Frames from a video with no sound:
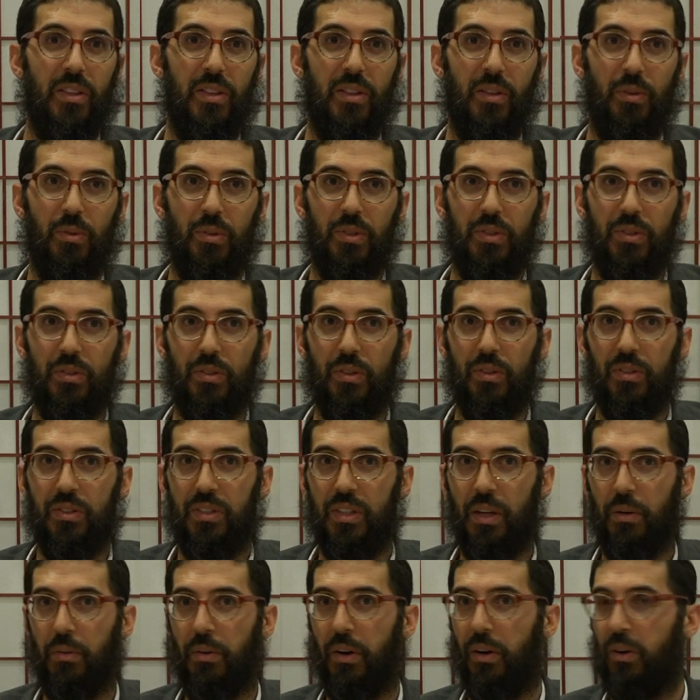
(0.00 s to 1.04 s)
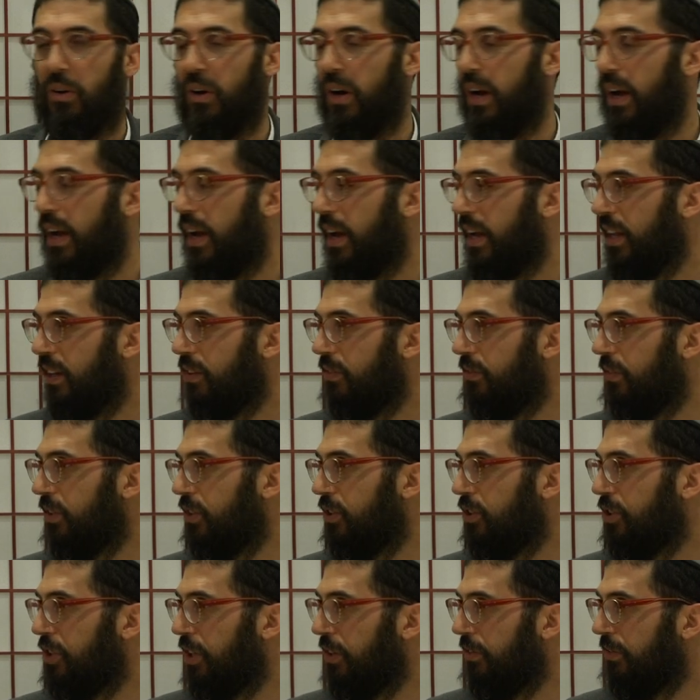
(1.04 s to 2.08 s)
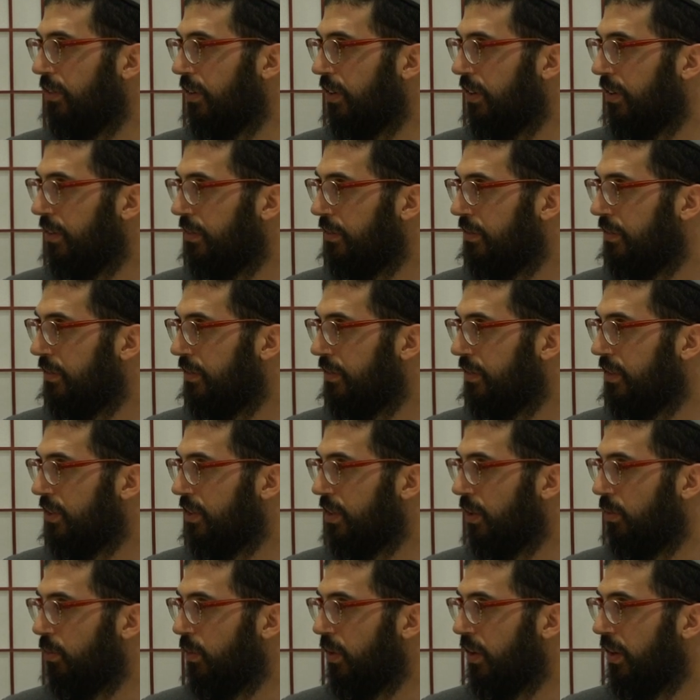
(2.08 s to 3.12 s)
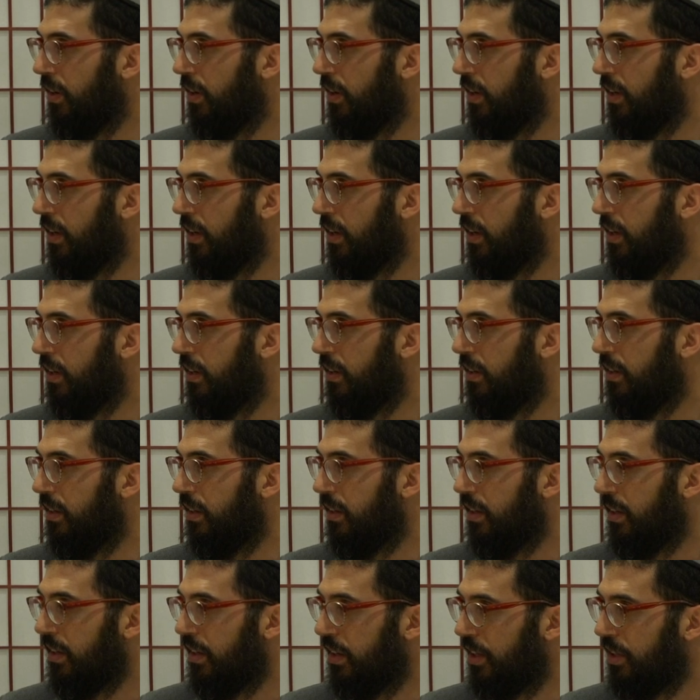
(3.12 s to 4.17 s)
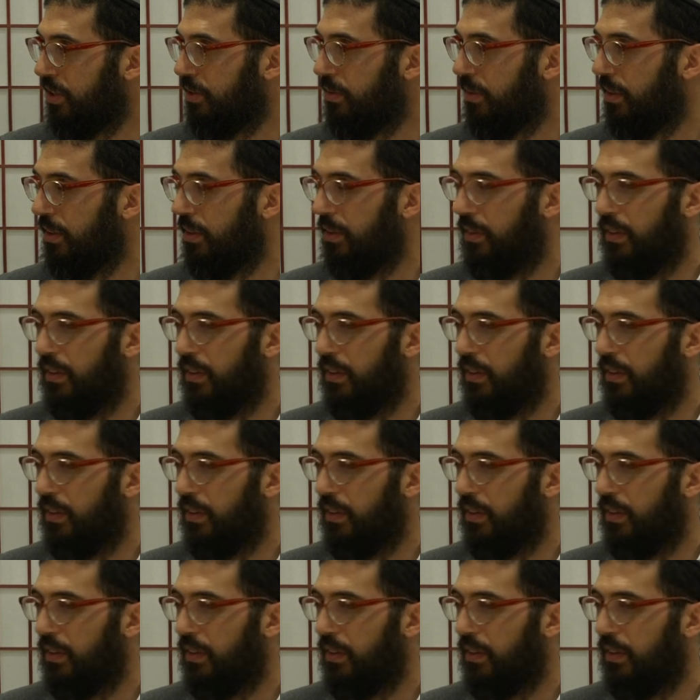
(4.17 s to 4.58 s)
There was some uh, a head of yeshiva somewhere in uh, in Israel.